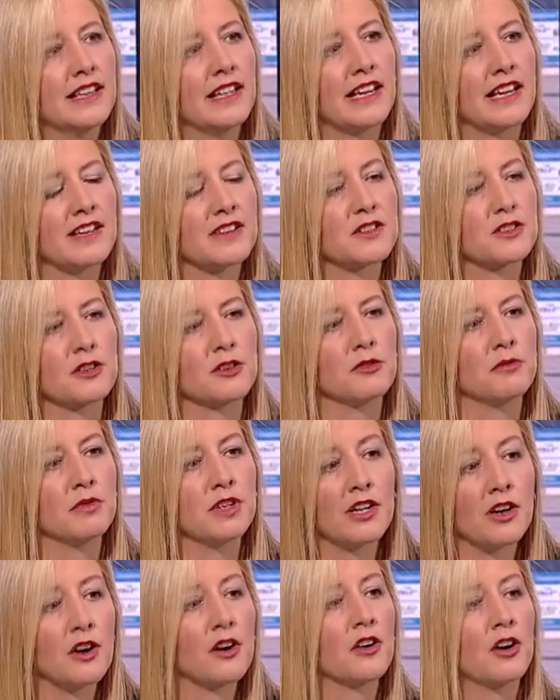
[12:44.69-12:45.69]
And so
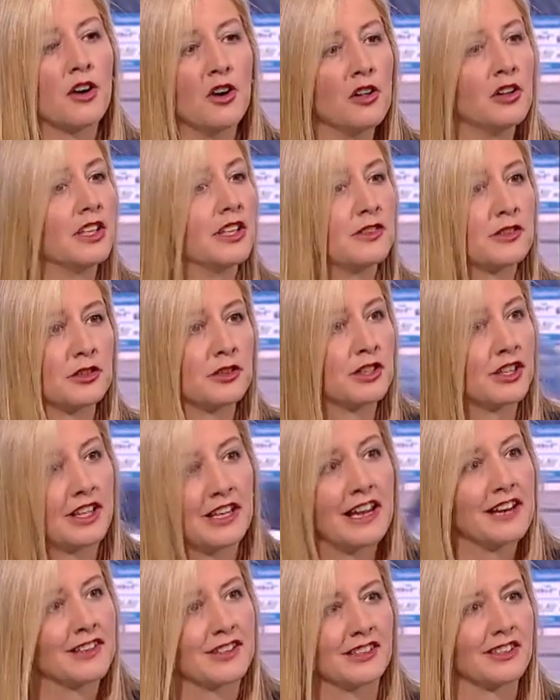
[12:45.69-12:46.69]
we are all
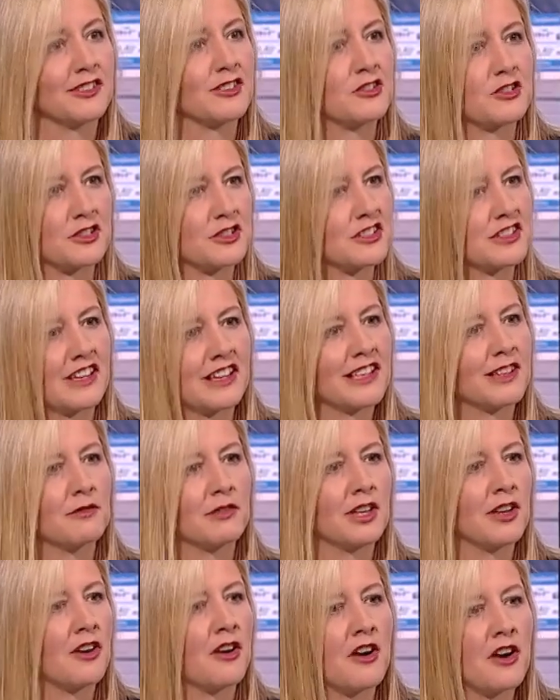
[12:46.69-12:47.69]
interconnected, just like
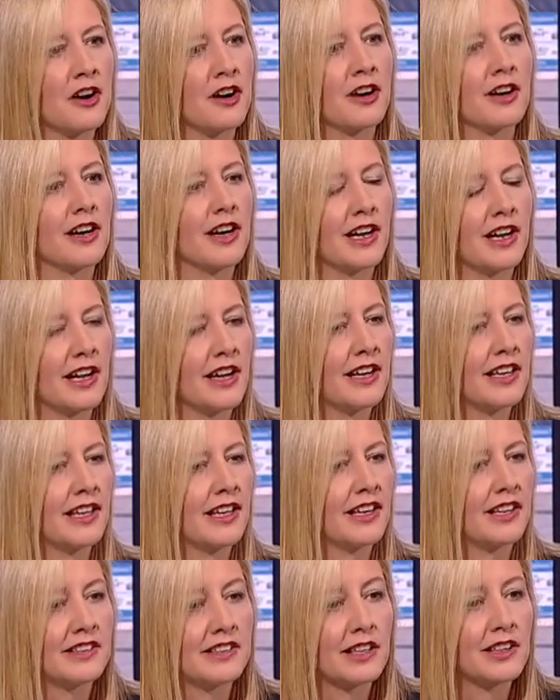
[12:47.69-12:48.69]
we are
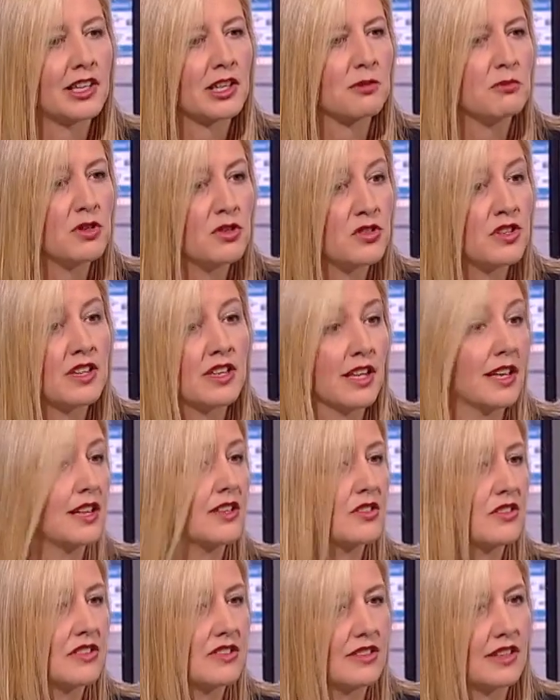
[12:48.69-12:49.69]
in a
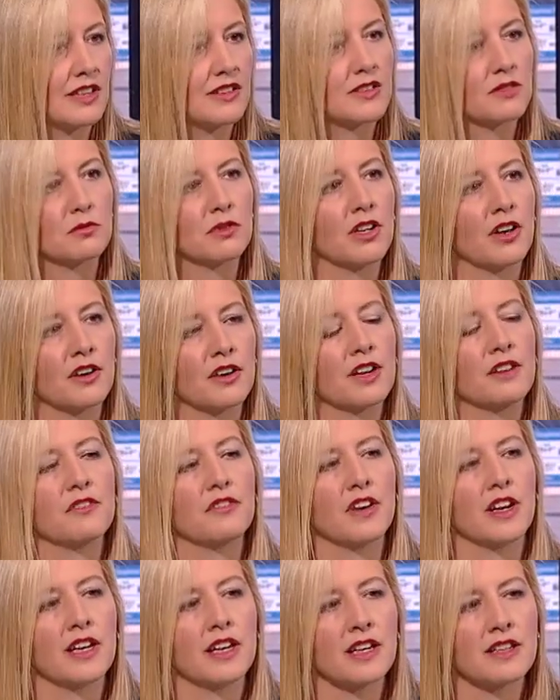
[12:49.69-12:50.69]
telecommunications sense, we are in
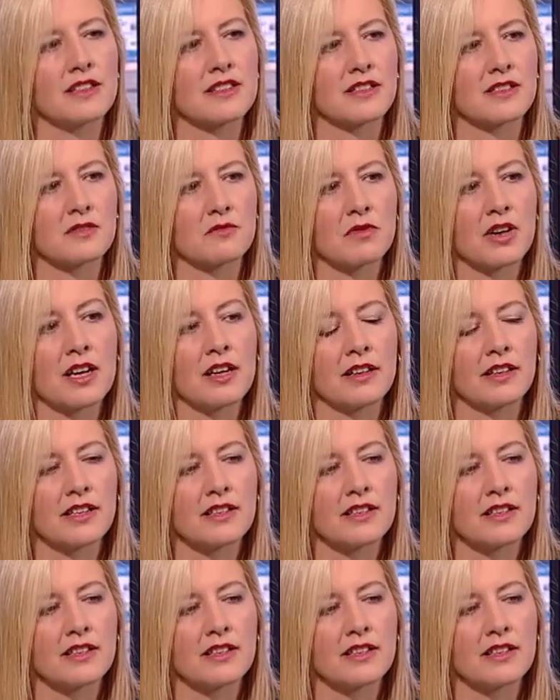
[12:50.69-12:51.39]
finance as well.